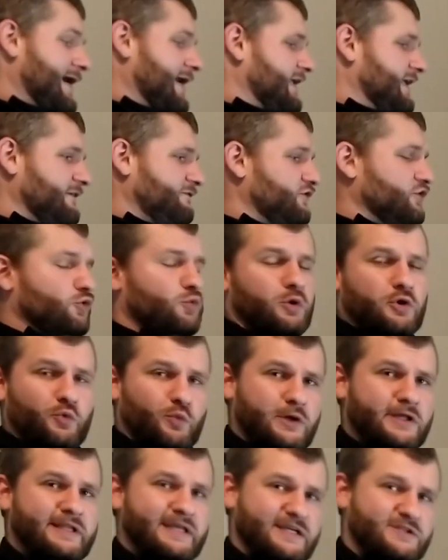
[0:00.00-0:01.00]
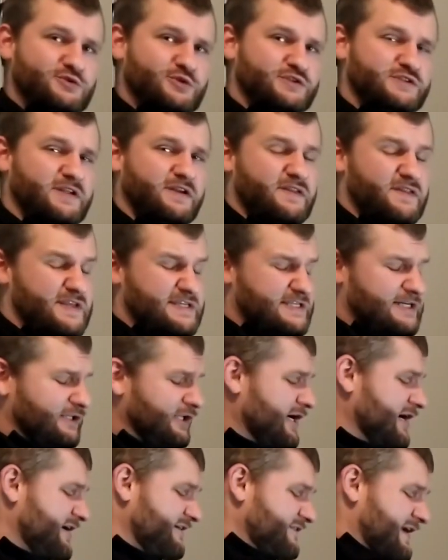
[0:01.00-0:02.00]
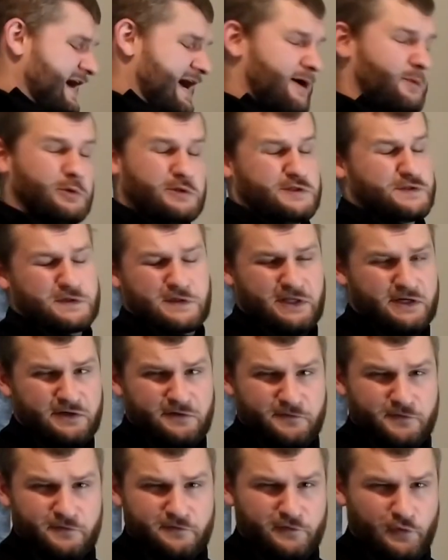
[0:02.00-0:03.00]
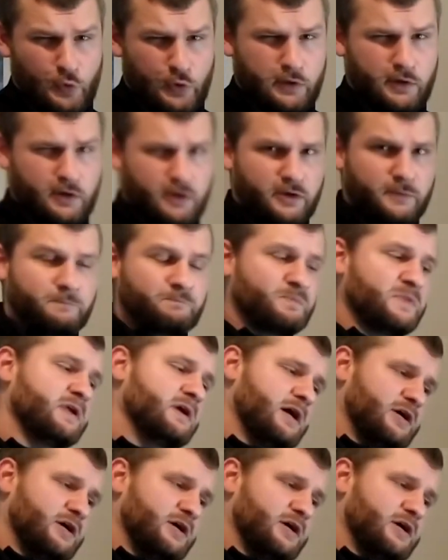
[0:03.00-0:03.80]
if you were really interested in this glove, I would just get a different forearm.